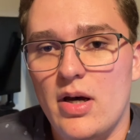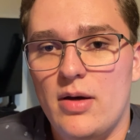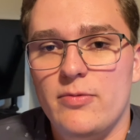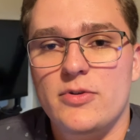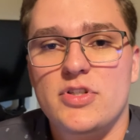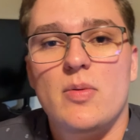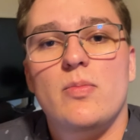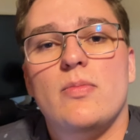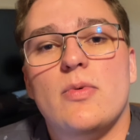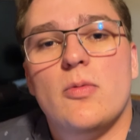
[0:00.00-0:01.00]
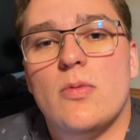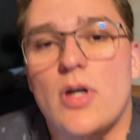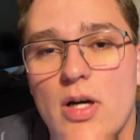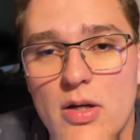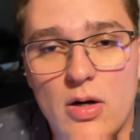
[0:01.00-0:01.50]
for some
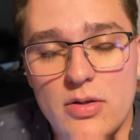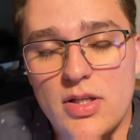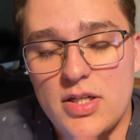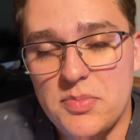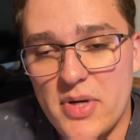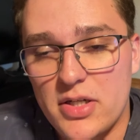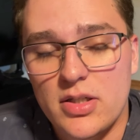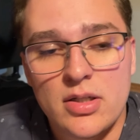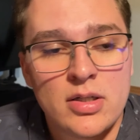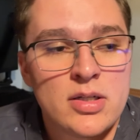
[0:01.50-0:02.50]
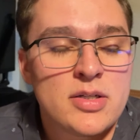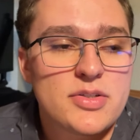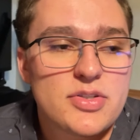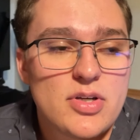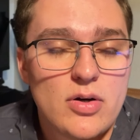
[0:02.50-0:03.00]
card that is better.
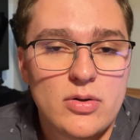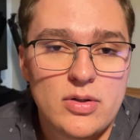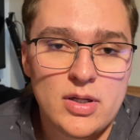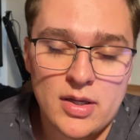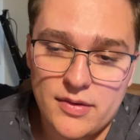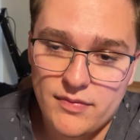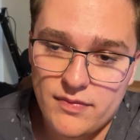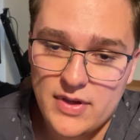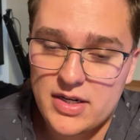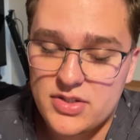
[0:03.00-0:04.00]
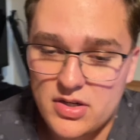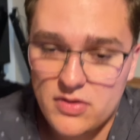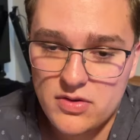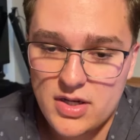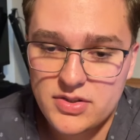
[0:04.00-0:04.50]
So that is
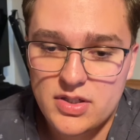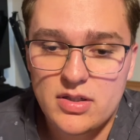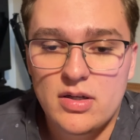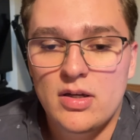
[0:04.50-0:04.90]
another nice thing.